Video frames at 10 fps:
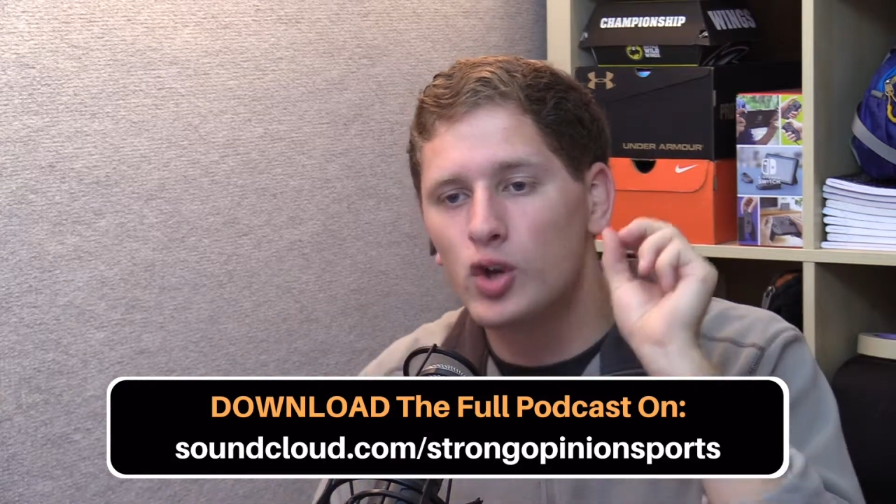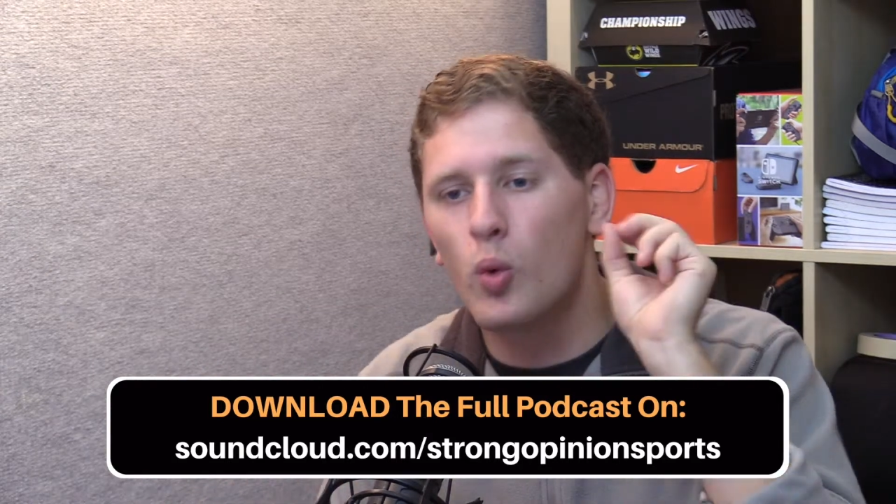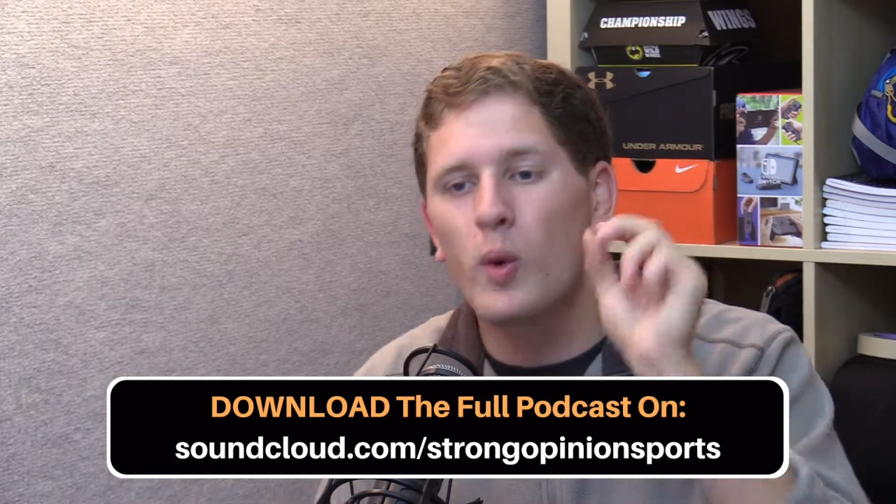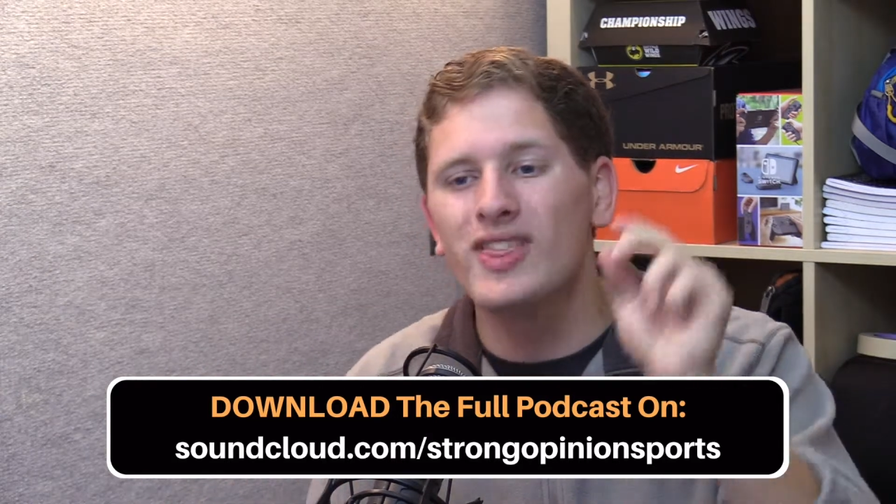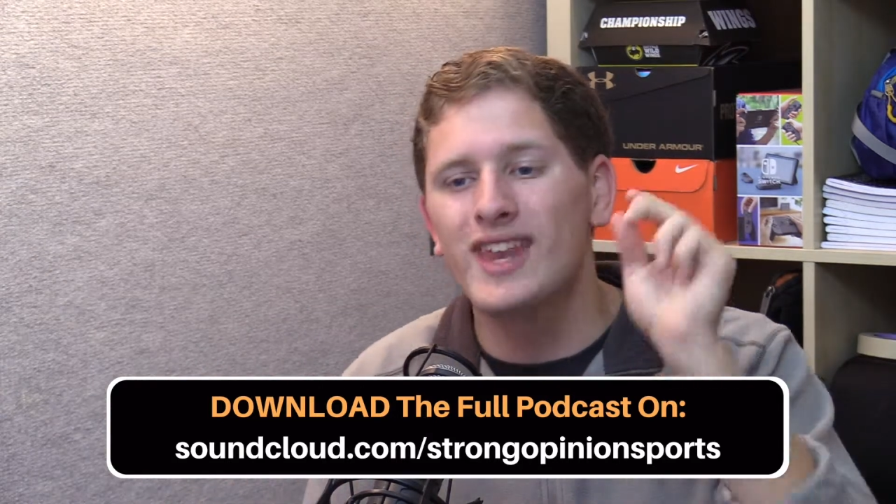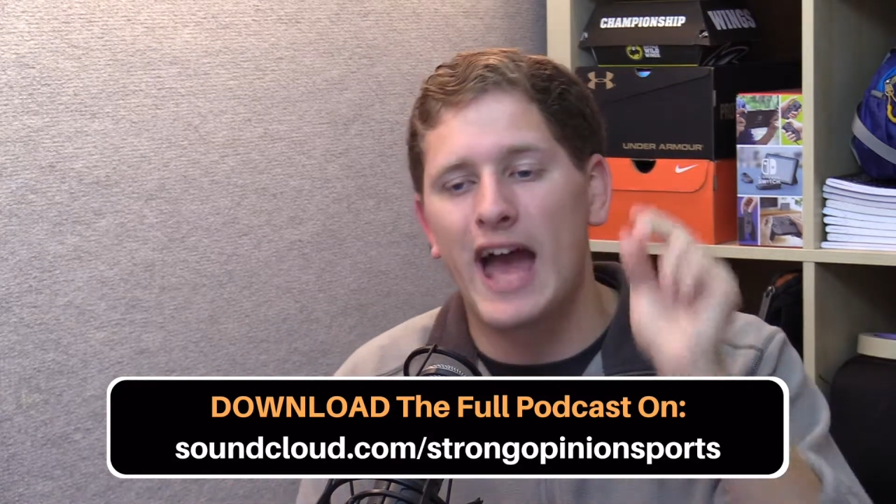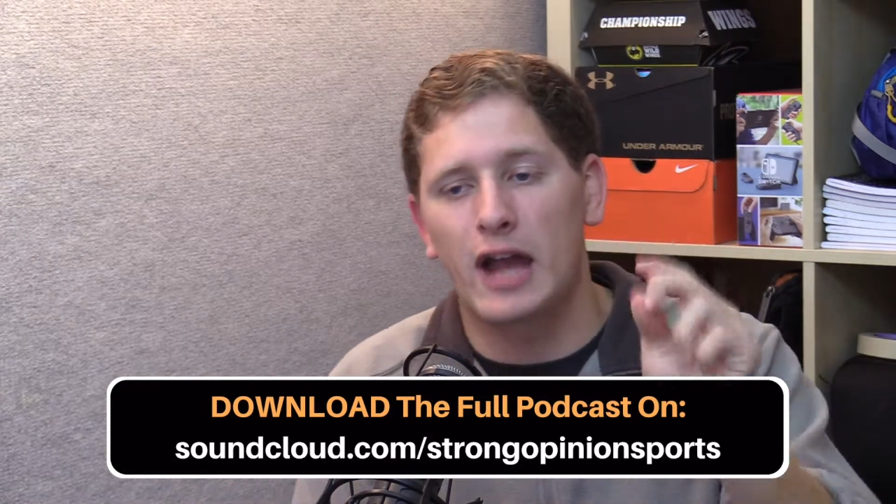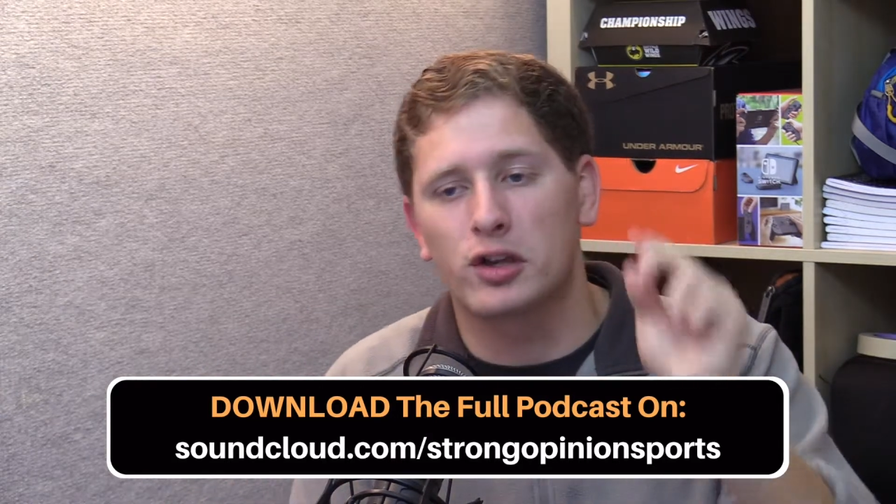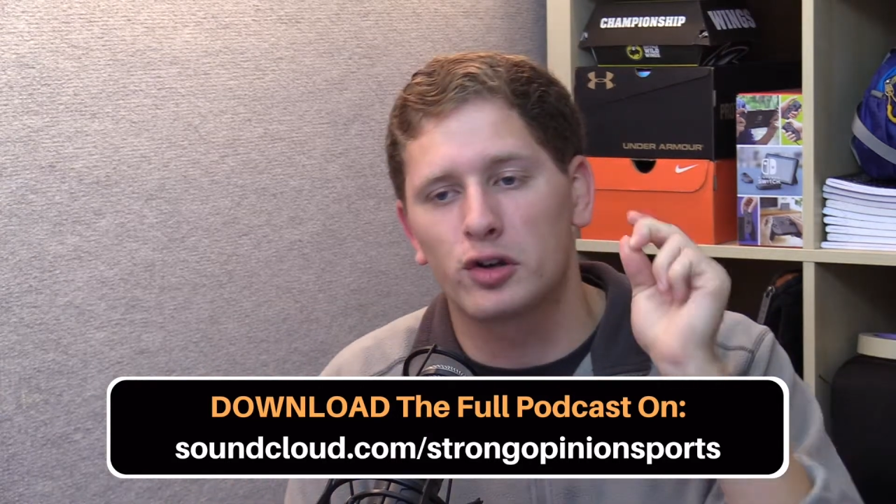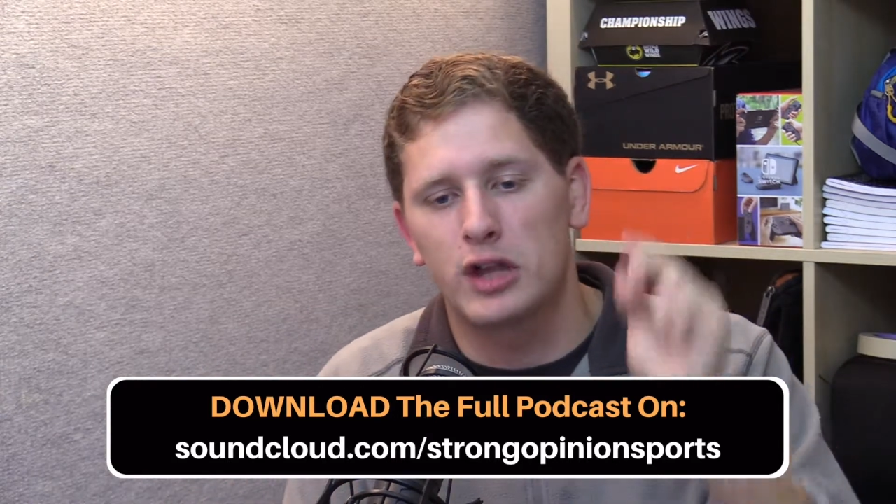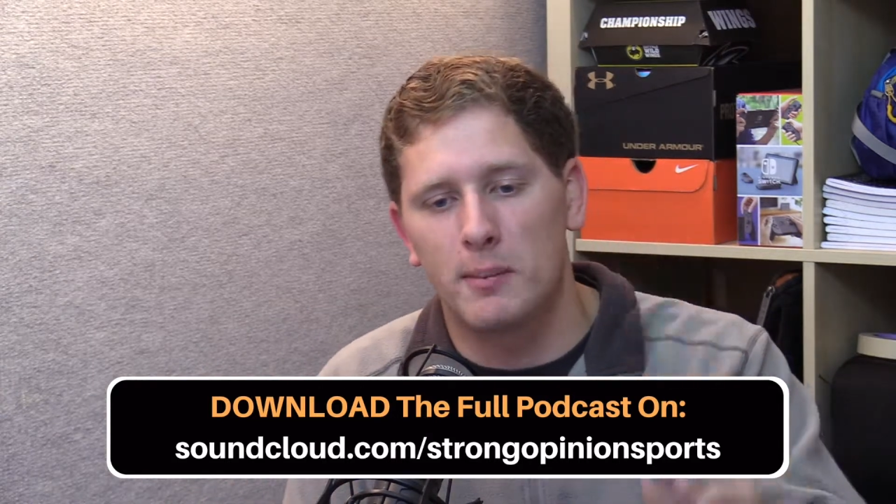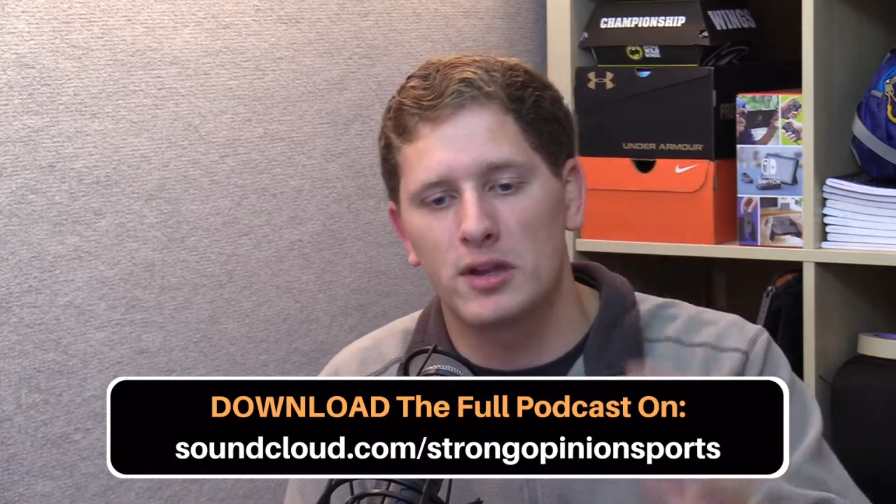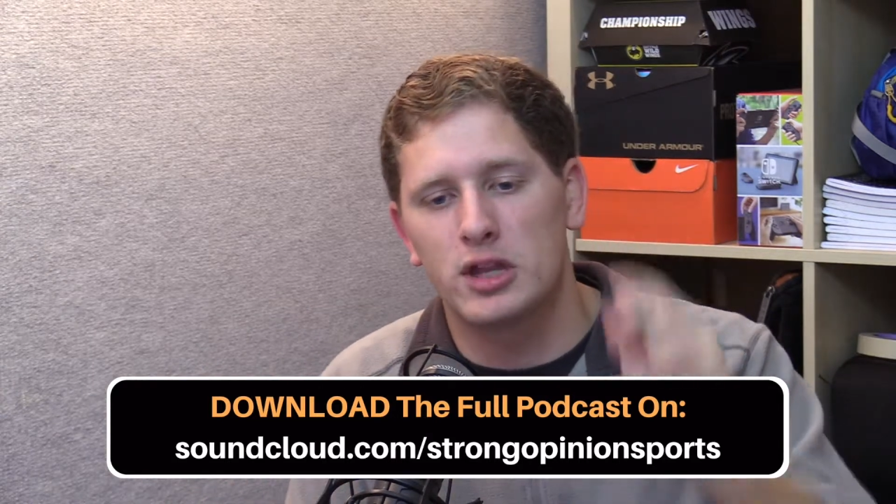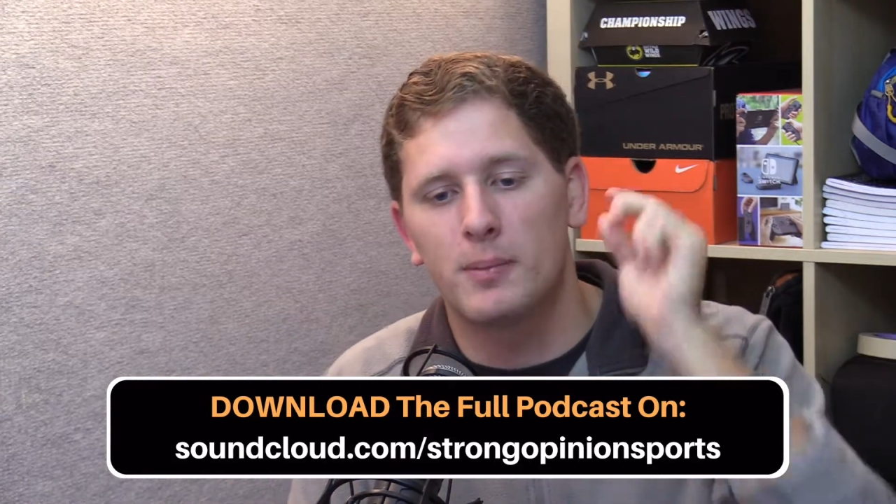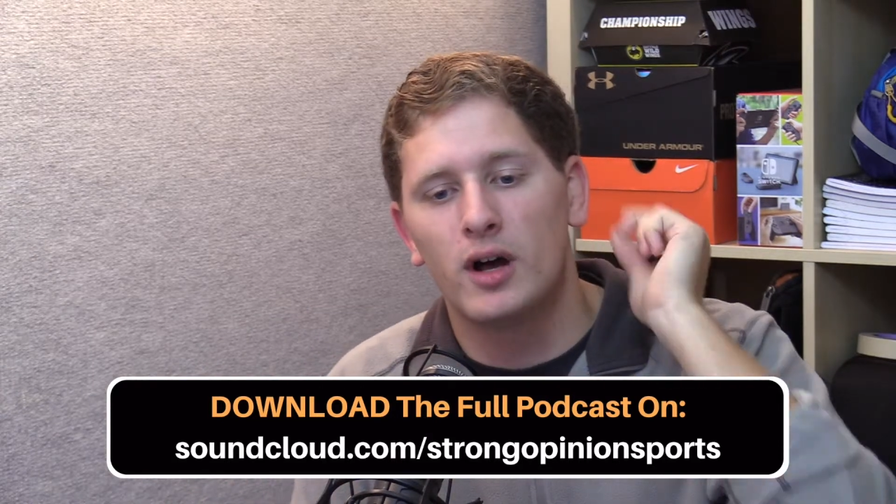to win the national
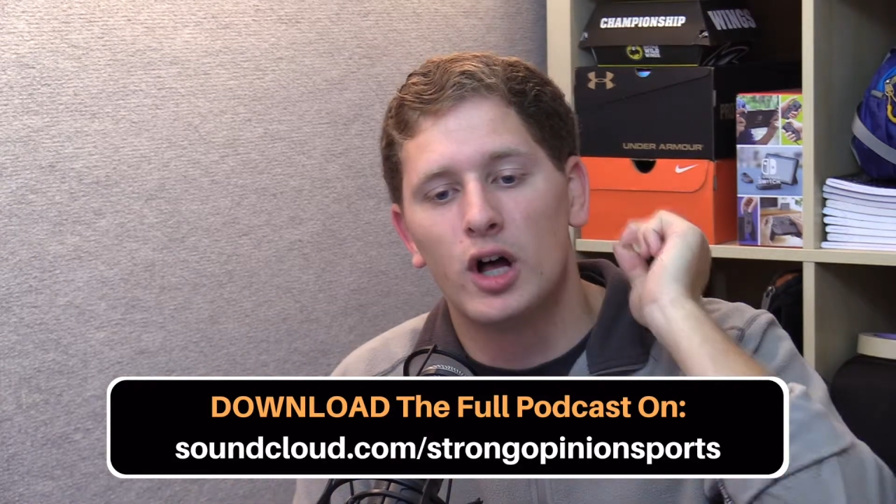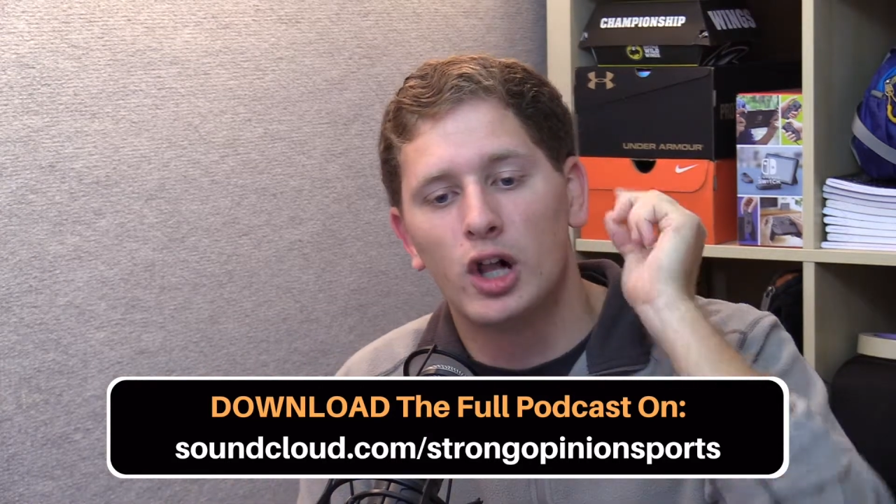championship